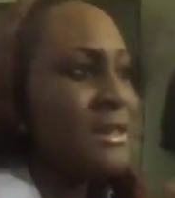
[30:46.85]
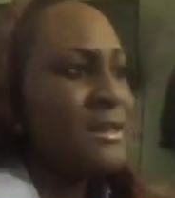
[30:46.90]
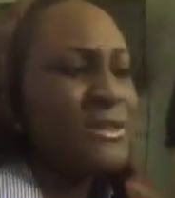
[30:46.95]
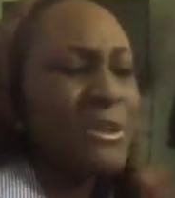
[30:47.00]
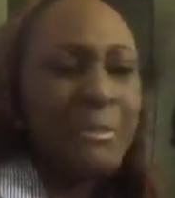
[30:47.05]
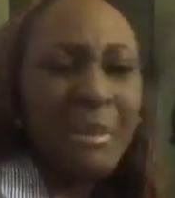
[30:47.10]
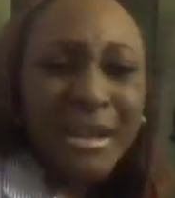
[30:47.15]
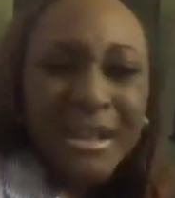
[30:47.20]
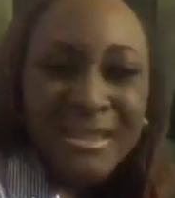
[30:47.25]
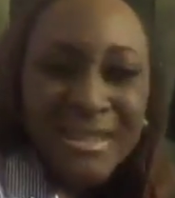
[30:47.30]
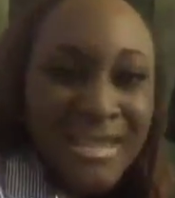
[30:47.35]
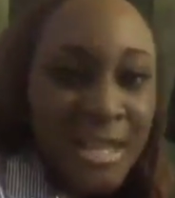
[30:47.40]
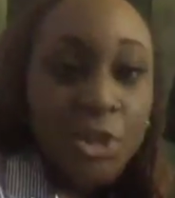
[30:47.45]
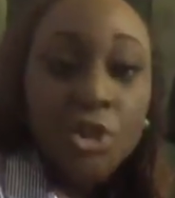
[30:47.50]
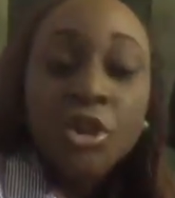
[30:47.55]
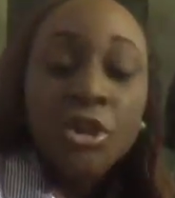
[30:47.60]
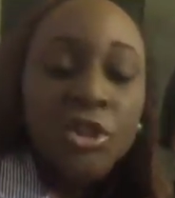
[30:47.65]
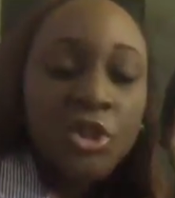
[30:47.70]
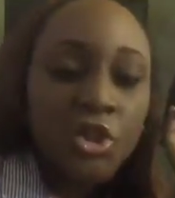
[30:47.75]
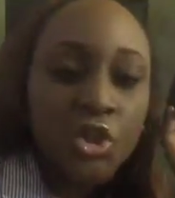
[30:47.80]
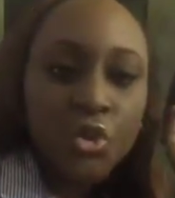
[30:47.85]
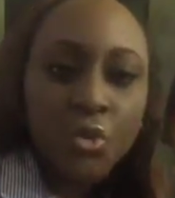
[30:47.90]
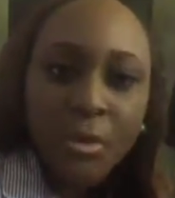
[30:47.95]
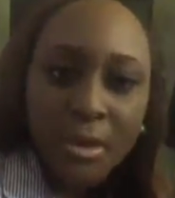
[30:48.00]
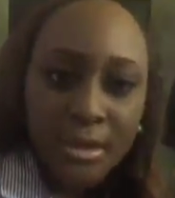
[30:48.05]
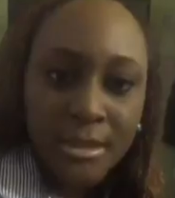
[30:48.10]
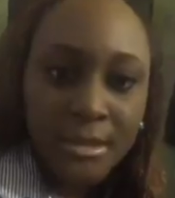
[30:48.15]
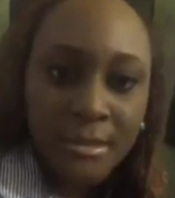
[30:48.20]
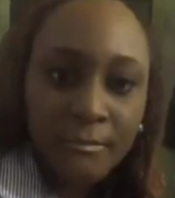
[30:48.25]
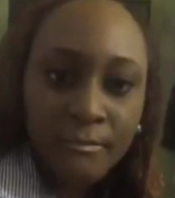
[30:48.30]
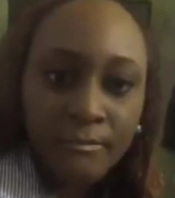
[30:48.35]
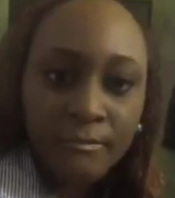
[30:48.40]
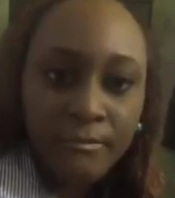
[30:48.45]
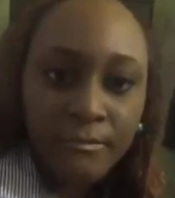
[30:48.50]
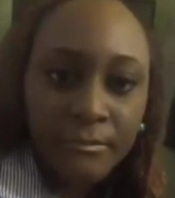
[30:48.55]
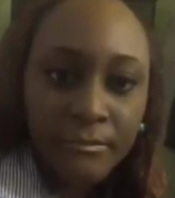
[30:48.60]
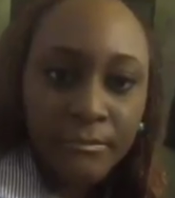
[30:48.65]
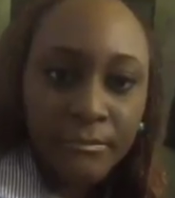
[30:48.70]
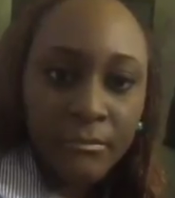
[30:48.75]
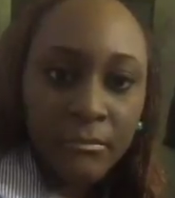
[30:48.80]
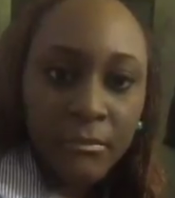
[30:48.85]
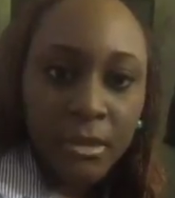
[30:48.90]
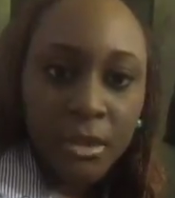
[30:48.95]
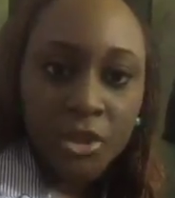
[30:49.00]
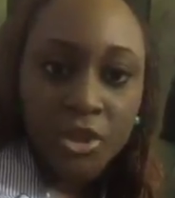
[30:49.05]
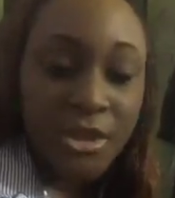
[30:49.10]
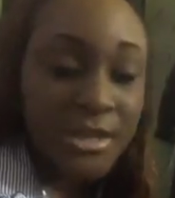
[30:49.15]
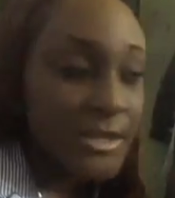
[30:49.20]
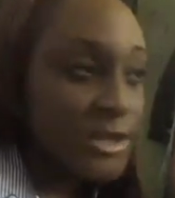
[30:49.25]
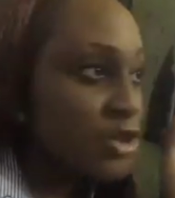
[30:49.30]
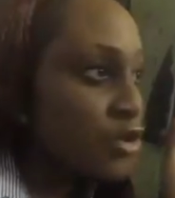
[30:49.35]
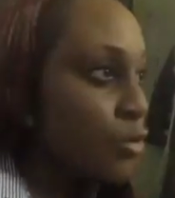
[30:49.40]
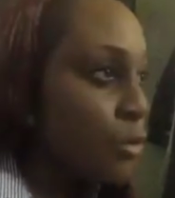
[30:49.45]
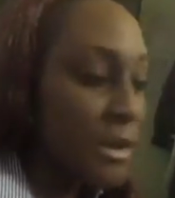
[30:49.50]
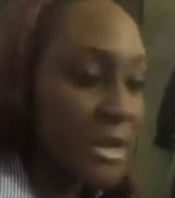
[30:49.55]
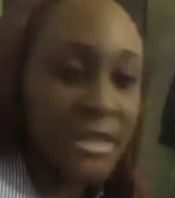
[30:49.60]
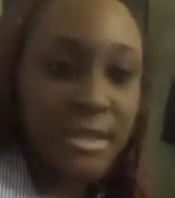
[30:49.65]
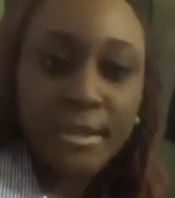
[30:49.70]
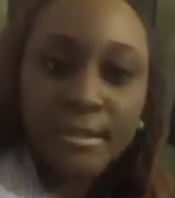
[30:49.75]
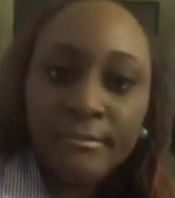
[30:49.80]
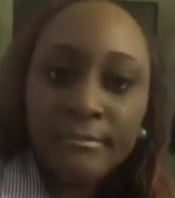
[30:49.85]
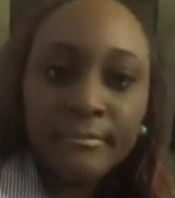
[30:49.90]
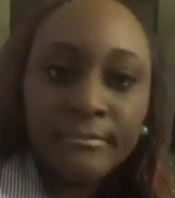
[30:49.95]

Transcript: No matter, just do it. Just do it.